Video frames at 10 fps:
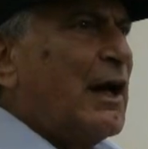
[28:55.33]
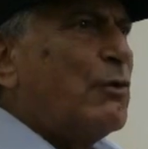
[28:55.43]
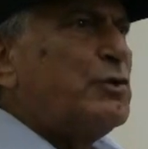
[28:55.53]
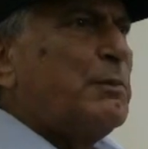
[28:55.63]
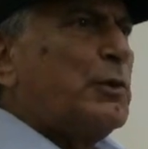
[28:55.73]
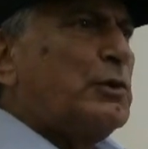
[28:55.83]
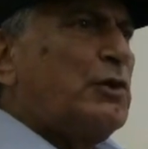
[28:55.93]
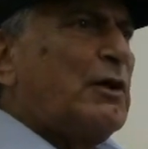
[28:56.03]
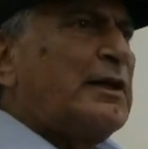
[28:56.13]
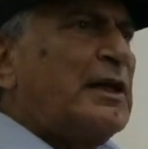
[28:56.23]
how to put
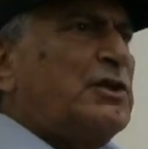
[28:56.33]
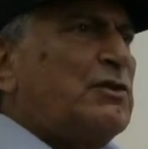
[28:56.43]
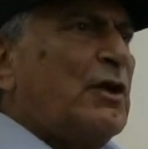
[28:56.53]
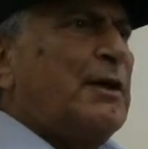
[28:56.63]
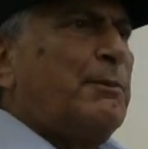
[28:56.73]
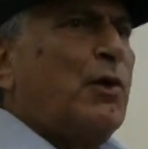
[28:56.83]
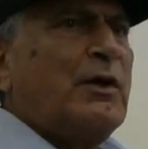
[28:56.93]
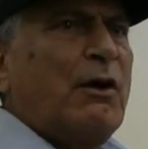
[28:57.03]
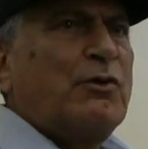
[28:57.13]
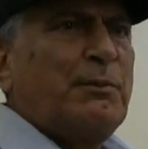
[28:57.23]
your attention on a
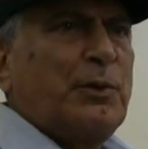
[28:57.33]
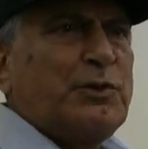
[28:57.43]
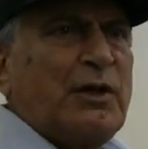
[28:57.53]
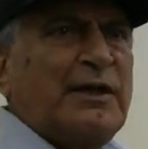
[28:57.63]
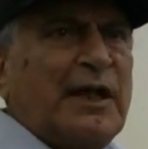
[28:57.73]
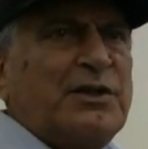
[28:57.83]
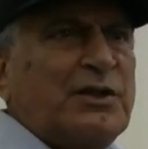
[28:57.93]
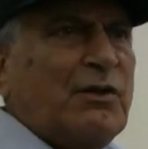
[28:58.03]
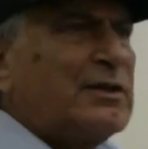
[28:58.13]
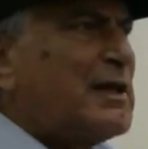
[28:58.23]
book, how to put your
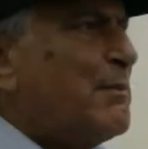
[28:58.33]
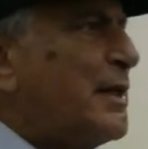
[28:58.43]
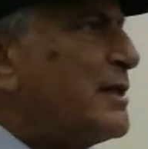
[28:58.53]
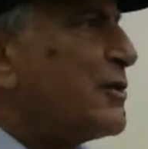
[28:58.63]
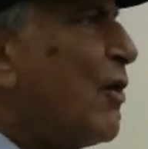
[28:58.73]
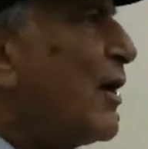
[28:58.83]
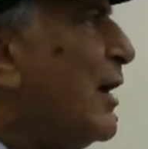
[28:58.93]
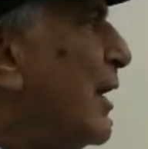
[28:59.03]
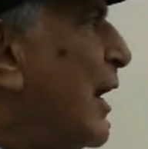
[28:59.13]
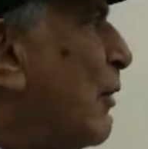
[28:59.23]
attention on somebody's talk,
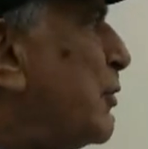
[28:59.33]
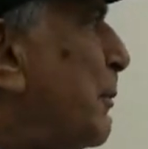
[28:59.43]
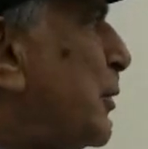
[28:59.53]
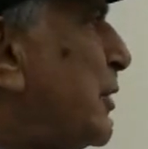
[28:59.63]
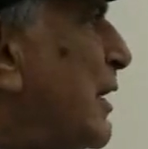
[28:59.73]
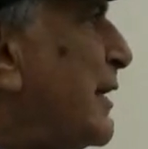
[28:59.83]
how to put your